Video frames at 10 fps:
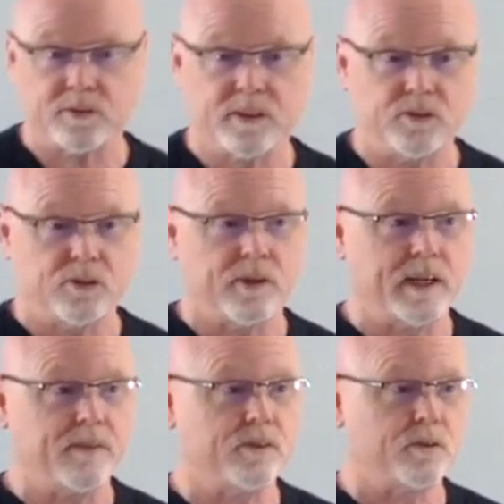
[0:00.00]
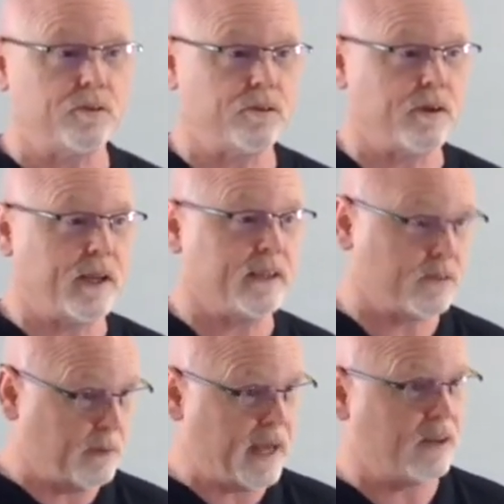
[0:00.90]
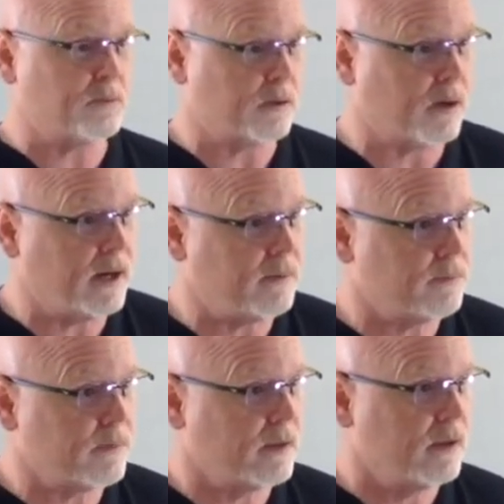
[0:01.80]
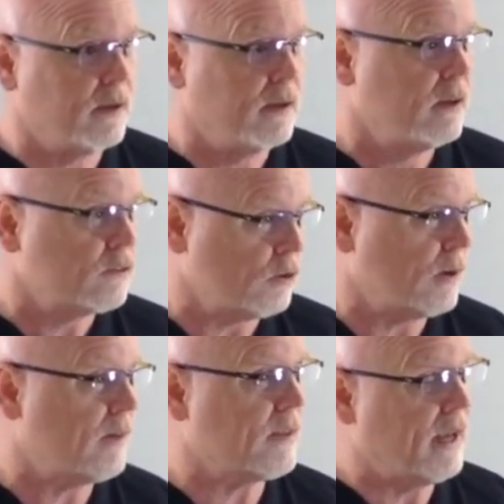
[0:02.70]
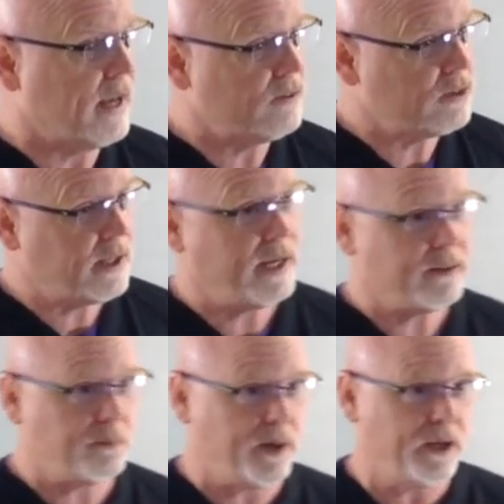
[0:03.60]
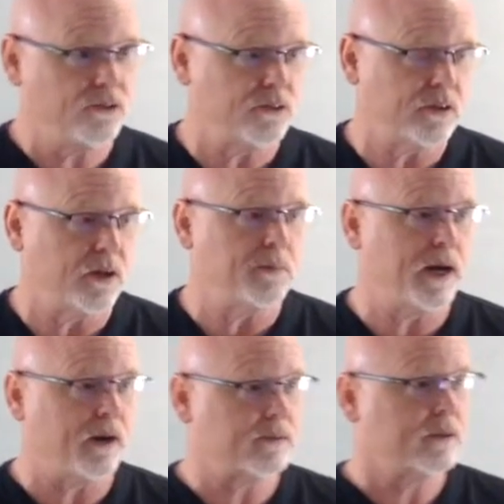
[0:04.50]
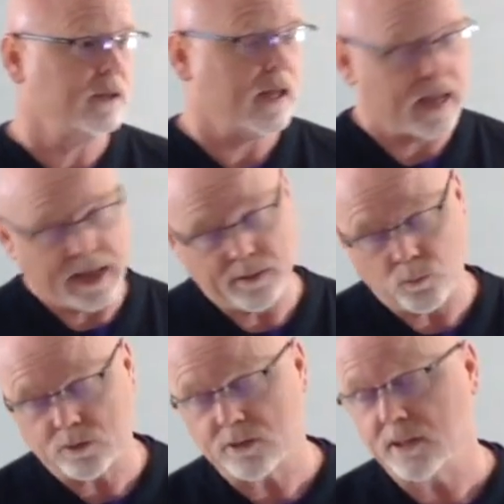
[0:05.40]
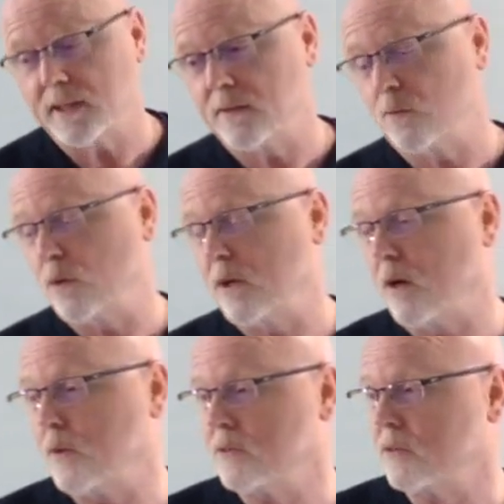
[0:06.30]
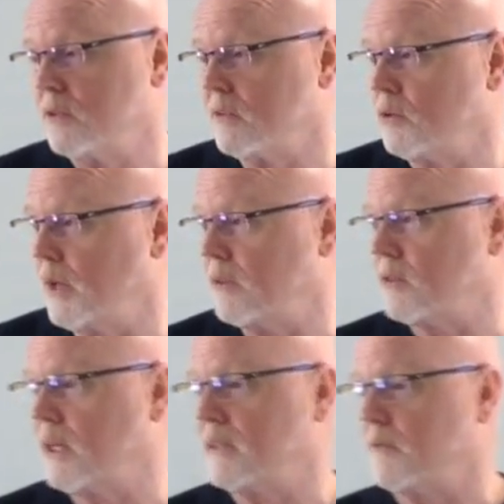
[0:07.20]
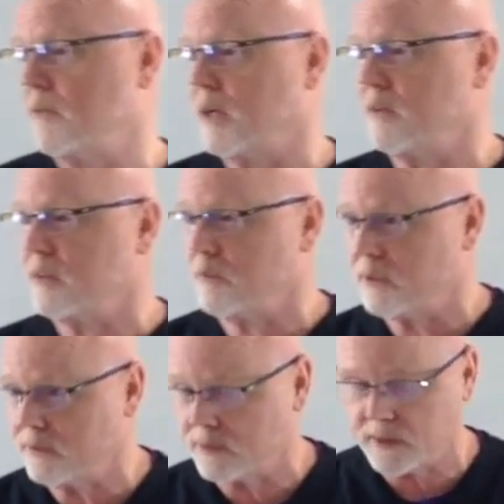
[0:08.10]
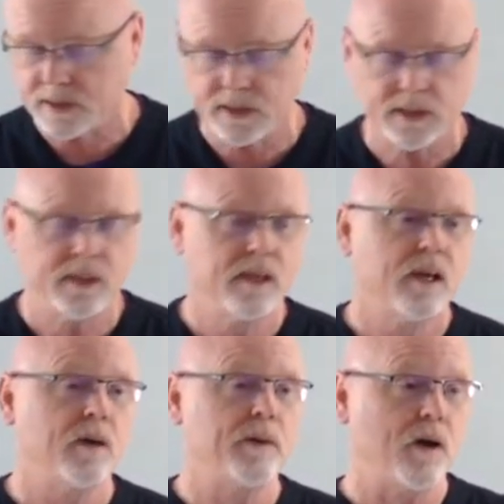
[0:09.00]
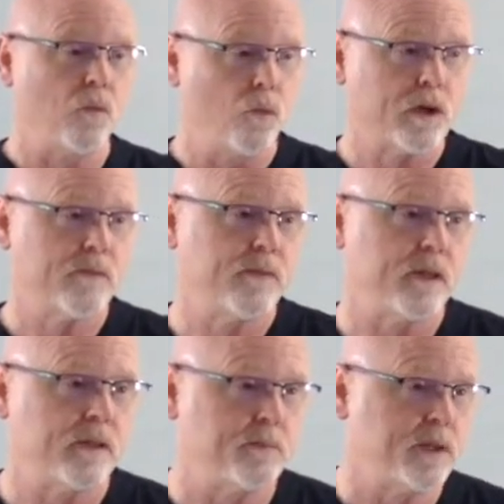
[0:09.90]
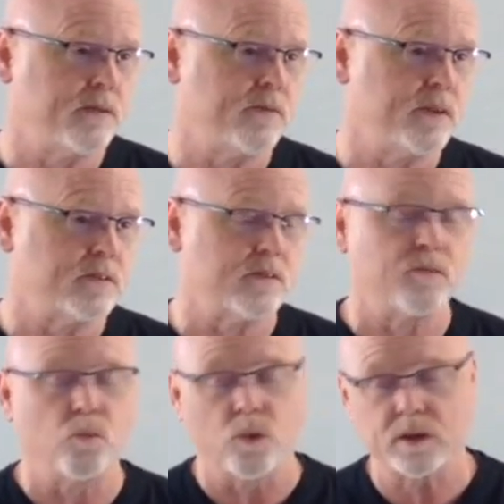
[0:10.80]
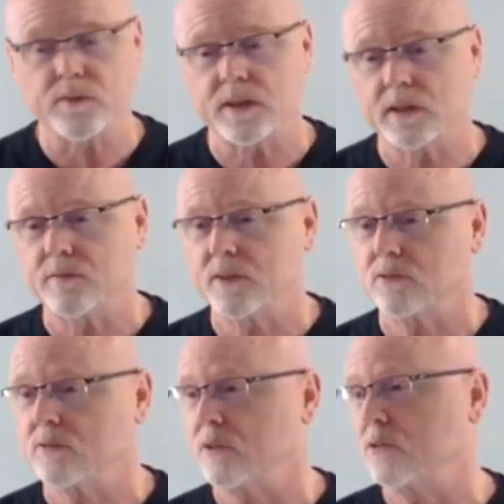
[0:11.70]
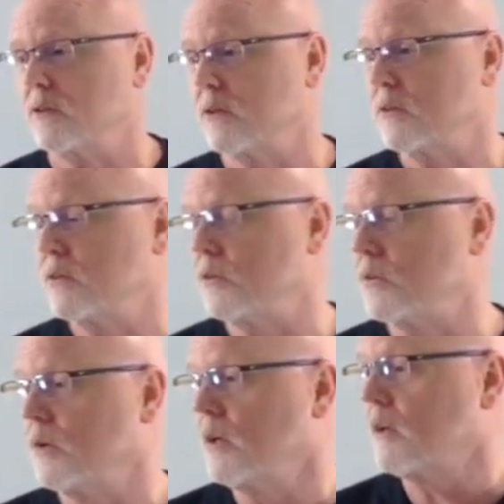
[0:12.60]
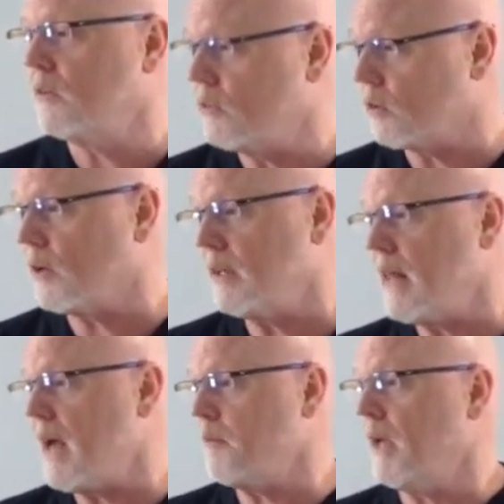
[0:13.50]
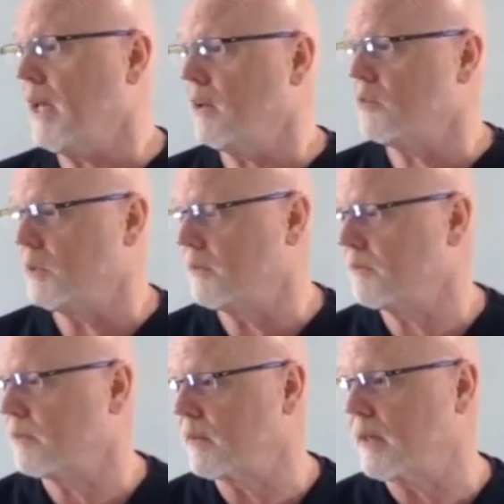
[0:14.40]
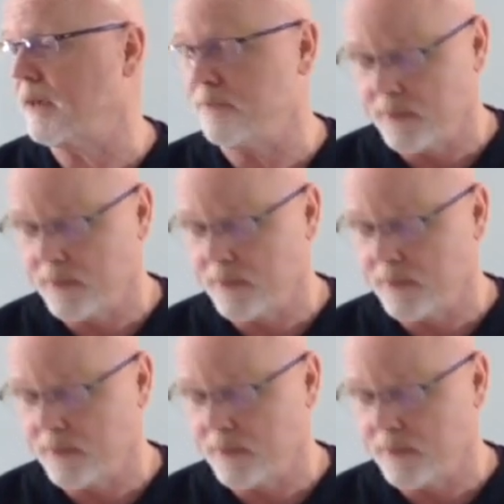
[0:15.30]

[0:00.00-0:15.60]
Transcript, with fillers: things you're going to have to do is you're going to, it's a management, right? So you're going to have to educate the patient about, and once again, we always suggest you educate them very simplistically about one of the, of the benefits of one of the interventions that you're going to do during that management, okay?